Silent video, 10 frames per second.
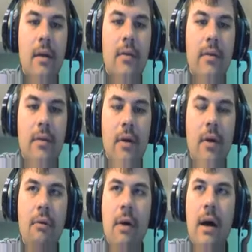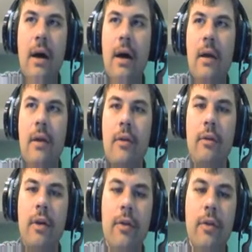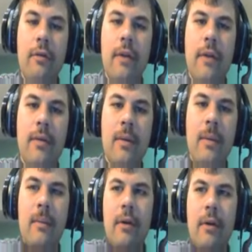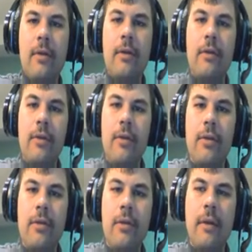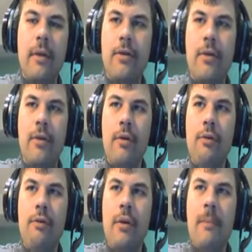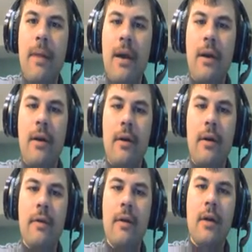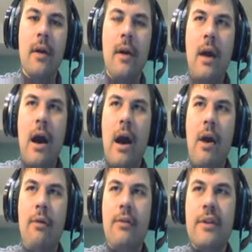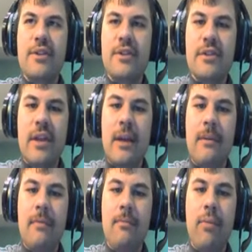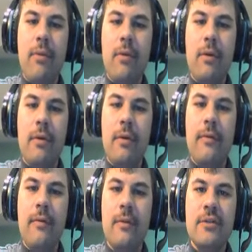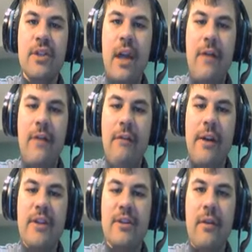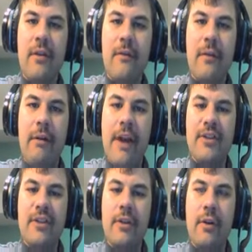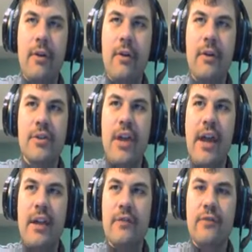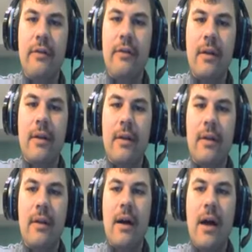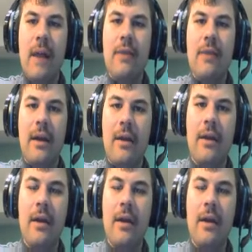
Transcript: So you could do this. You can do this to compare how the gene pool genetic variation could change throughout time, like